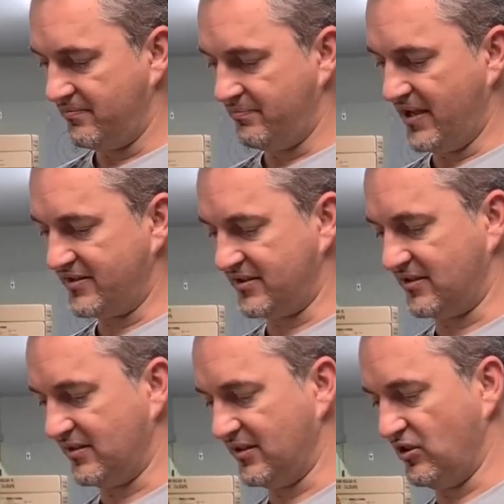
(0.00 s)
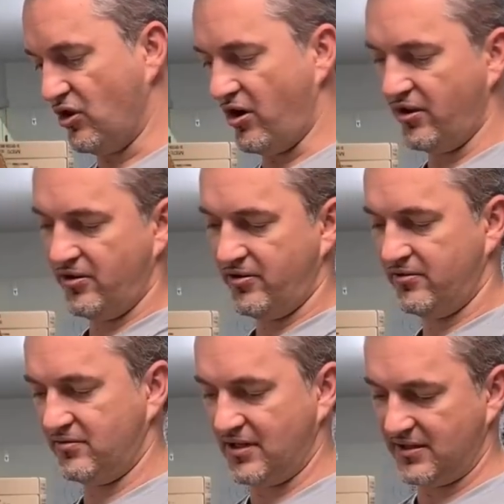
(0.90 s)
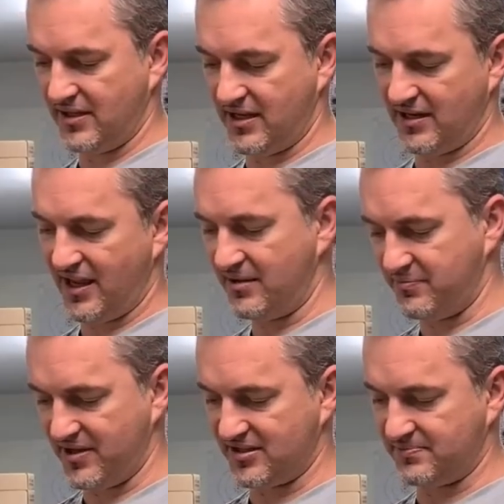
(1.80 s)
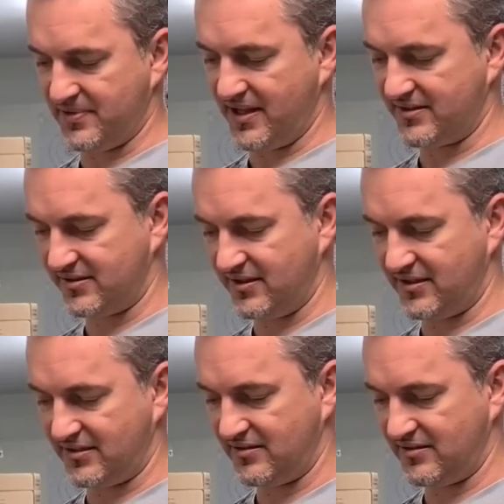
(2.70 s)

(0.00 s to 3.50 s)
basically nylon and then ABS plastic,